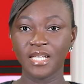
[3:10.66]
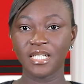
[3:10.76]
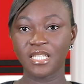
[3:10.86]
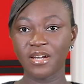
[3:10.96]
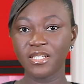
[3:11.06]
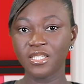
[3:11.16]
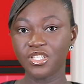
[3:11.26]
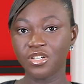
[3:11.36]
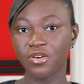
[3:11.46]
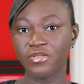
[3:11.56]
The Director
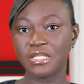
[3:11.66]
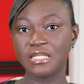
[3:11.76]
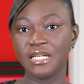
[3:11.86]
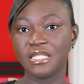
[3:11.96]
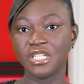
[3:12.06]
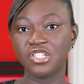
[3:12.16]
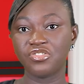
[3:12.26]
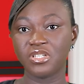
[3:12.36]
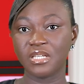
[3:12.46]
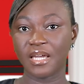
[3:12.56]
General of the State
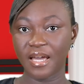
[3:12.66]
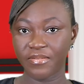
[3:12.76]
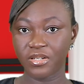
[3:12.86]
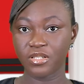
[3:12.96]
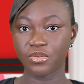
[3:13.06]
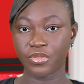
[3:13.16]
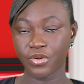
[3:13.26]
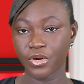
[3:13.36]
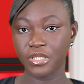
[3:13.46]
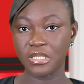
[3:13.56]
Interest and Governance
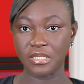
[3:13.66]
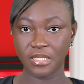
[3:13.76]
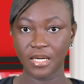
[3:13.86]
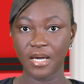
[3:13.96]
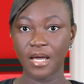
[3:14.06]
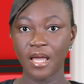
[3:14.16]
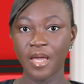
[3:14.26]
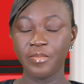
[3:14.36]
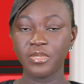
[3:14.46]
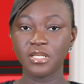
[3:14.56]
Authority, SIGA,
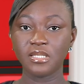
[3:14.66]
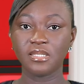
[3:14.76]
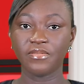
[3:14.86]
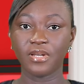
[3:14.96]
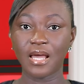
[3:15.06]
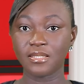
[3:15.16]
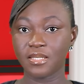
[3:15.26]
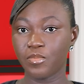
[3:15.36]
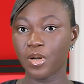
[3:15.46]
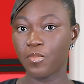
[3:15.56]
Mister Stephen
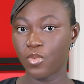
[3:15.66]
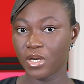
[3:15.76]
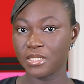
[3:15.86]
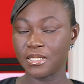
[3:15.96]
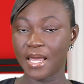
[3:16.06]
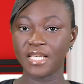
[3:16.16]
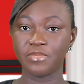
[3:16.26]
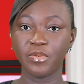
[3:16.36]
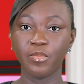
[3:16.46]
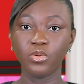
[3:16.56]
Asamoah Boateng,
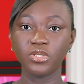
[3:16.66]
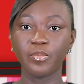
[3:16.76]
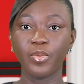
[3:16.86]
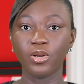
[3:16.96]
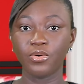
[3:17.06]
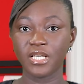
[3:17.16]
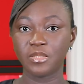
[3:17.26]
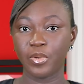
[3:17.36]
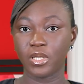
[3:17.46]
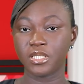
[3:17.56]
has bemoaned the
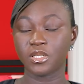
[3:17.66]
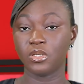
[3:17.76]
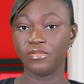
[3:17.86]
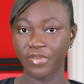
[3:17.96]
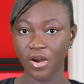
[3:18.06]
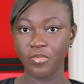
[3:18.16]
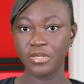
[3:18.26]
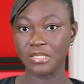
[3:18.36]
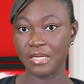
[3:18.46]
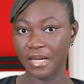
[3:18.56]
polarized political
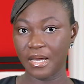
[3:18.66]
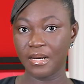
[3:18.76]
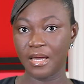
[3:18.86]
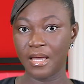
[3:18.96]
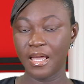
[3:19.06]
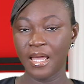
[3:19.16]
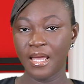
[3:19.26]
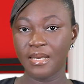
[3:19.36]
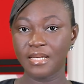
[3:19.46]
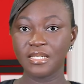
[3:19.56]
environment in Ghana
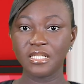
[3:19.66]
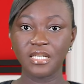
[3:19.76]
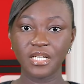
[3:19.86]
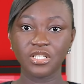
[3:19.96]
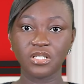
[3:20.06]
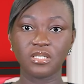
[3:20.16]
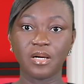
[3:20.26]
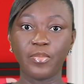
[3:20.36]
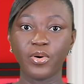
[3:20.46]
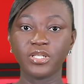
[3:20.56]
that endangers
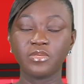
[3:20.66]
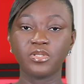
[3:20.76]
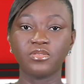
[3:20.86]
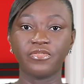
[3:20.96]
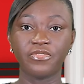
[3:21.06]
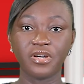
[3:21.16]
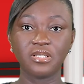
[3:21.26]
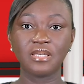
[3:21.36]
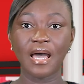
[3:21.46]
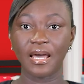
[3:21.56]
the appointment of
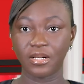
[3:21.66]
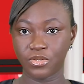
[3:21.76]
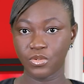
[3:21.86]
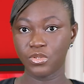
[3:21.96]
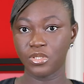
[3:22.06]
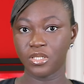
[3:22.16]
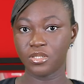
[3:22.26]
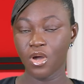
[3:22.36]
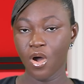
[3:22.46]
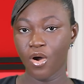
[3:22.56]
friends and
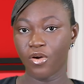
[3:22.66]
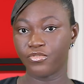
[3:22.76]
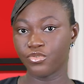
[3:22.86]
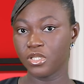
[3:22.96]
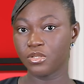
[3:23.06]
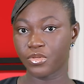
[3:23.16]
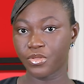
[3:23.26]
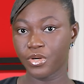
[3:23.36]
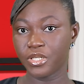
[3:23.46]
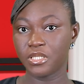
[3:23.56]
associates of ruling
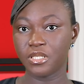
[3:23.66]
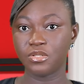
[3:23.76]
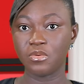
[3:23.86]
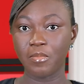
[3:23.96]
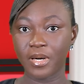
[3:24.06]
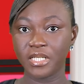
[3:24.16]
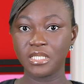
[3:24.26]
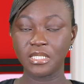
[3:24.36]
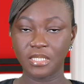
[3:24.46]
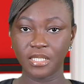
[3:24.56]
authorities to manage
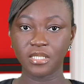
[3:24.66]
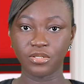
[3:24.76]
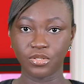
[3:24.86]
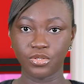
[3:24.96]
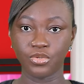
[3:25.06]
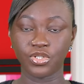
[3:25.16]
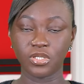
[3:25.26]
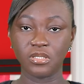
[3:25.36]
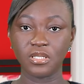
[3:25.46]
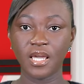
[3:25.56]
state
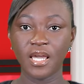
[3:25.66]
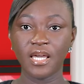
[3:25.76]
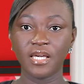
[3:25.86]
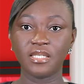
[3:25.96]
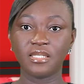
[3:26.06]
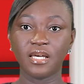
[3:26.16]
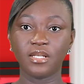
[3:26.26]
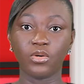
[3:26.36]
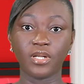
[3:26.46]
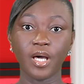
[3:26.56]
institutions. He
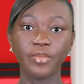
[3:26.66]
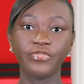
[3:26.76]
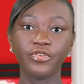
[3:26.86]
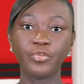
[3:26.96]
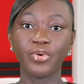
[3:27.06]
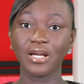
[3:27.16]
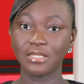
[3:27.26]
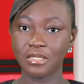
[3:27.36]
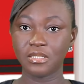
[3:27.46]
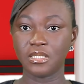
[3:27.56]
said unhelpful
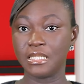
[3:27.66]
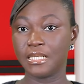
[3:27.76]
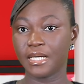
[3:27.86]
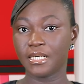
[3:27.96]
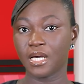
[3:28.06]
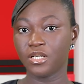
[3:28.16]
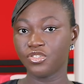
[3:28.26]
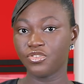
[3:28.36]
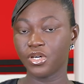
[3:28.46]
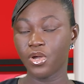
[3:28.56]
practice is denied the
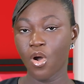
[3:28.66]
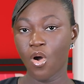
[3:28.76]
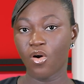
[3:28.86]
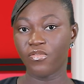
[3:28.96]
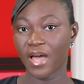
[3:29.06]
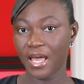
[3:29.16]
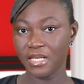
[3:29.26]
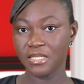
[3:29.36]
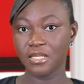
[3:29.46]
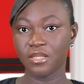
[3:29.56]
country of
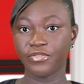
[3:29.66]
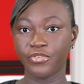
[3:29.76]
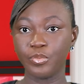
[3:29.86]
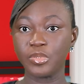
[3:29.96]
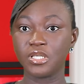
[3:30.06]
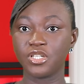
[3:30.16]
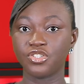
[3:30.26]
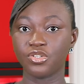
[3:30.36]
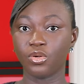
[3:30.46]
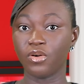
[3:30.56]
harnessing the full
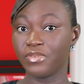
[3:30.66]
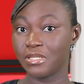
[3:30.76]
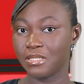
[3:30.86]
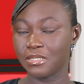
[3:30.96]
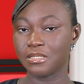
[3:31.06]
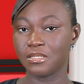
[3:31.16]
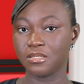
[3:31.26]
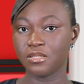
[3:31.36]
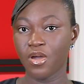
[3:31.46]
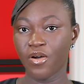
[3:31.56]
potential of its
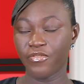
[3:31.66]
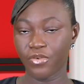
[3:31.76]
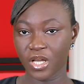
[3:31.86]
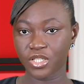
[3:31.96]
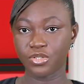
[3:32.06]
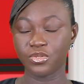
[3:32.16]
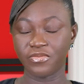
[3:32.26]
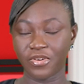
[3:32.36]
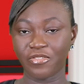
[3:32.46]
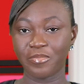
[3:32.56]
citizens for national
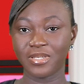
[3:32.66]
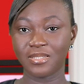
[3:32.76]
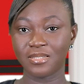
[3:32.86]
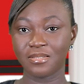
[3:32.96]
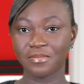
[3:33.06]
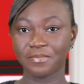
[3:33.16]
development.